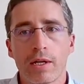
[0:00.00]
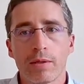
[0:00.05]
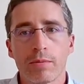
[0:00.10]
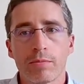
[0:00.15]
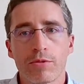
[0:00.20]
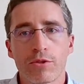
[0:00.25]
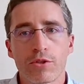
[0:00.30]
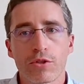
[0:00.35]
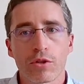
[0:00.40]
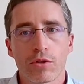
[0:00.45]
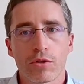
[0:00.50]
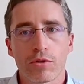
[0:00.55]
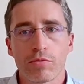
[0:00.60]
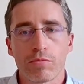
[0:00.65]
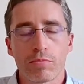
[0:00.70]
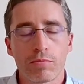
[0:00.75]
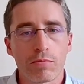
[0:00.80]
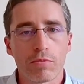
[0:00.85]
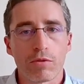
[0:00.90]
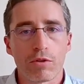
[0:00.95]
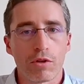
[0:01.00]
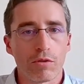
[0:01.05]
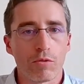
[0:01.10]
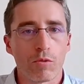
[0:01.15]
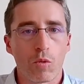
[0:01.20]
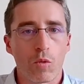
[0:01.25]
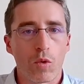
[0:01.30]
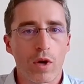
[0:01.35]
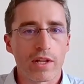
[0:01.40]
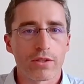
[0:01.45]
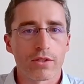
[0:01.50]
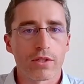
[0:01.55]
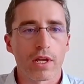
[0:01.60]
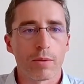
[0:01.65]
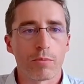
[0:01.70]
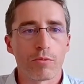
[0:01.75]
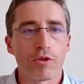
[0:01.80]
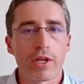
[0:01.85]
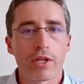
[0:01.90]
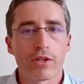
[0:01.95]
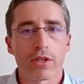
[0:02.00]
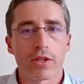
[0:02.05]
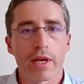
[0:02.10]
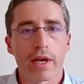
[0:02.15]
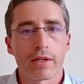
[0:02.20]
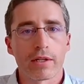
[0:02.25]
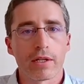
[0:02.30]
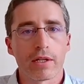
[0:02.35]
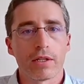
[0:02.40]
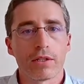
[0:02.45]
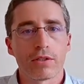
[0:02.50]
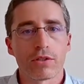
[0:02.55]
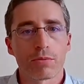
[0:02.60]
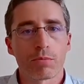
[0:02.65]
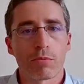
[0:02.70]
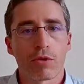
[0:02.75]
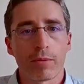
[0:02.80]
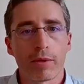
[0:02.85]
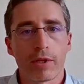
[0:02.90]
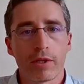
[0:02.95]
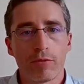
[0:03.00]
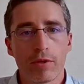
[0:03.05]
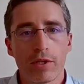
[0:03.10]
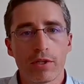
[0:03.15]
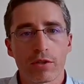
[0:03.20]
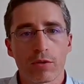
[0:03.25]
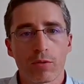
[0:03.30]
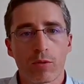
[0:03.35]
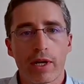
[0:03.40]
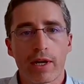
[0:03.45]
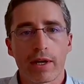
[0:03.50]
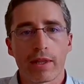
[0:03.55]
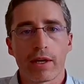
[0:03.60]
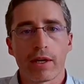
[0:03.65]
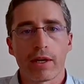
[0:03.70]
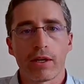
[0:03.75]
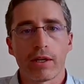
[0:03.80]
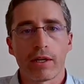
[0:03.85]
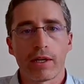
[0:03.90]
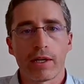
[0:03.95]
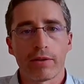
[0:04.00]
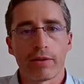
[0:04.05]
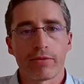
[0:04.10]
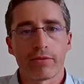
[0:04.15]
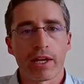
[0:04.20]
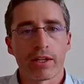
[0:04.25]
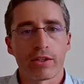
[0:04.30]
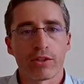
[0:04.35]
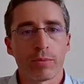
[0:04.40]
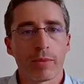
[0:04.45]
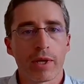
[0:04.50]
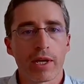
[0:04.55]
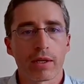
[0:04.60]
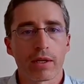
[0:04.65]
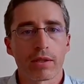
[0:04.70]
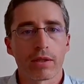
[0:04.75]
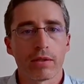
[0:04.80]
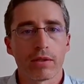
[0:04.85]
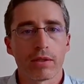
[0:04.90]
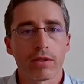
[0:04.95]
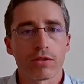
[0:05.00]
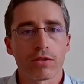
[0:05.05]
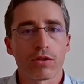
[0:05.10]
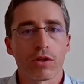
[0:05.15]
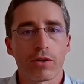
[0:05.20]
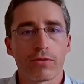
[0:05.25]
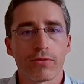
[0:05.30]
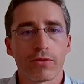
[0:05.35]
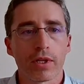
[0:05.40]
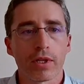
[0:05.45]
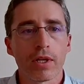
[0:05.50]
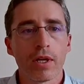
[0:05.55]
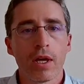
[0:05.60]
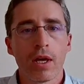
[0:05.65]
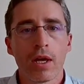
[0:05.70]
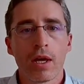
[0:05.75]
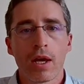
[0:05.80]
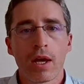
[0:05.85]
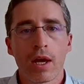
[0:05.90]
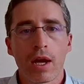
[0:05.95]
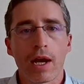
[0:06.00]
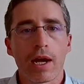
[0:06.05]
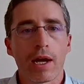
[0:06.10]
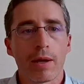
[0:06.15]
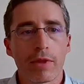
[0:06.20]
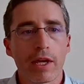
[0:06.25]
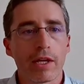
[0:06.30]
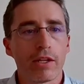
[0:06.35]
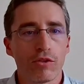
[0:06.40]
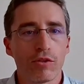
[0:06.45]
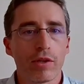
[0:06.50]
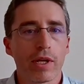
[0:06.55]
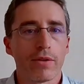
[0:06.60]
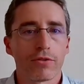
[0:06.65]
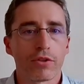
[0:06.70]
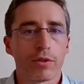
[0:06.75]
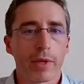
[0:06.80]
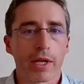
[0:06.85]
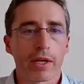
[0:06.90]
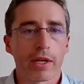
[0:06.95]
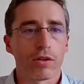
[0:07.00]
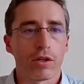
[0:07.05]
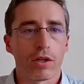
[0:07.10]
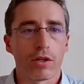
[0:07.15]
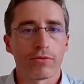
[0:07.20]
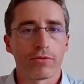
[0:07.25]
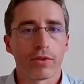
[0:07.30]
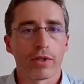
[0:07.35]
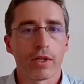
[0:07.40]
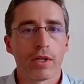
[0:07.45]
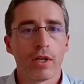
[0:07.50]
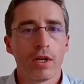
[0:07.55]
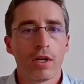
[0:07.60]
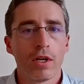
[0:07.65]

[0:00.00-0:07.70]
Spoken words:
So once they've reached that, and this is probably the reason why they have had to make this offer, they do have to make an offer